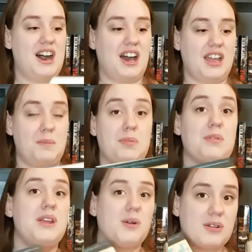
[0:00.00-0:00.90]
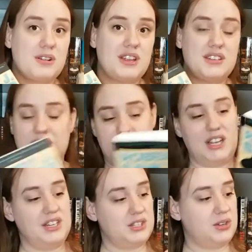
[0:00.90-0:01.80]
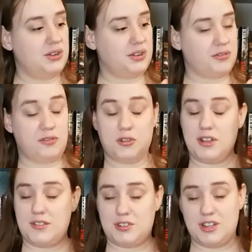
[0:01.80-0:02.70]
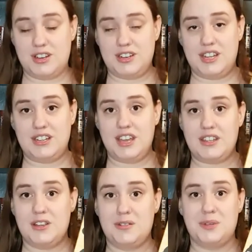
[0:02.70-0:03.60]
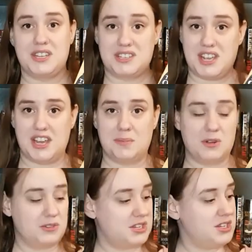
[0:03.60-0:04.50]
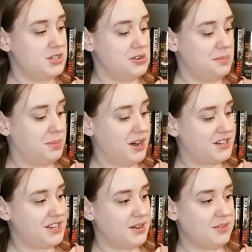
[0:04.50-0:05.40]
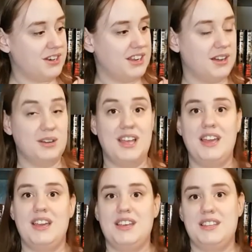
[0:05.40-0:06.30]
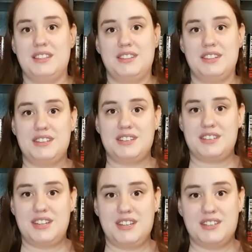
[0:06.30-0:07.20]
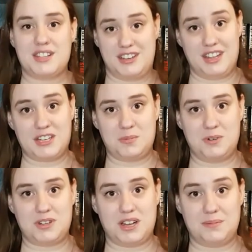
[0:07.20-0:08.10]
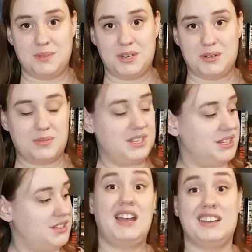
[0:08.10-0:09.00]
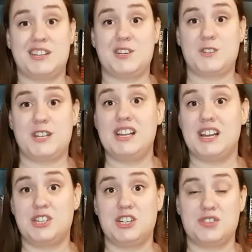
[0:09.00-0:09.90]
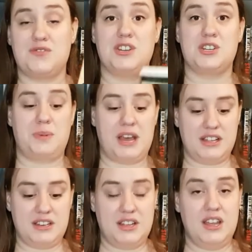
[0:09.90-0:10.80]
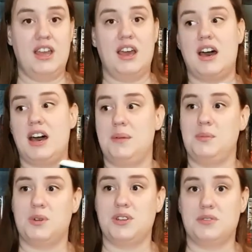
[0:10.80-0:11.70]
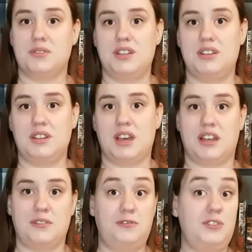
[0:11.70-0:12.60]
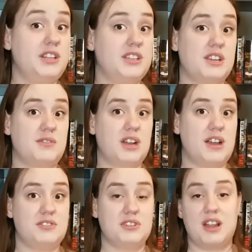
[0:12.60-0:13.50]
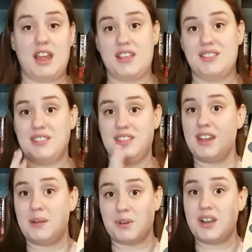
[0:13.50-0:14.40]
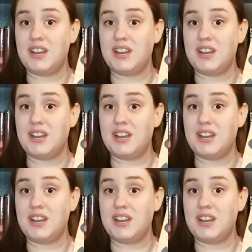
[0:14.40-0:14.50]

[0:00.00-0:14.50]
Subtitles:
I pre-ordered it. It took forever and a day to get here because Canada Post is so bogged down right now. This is the next book I'm going to read. As I just said, I just finished Ballad. I'm going to read Felix Ever After, and then I'm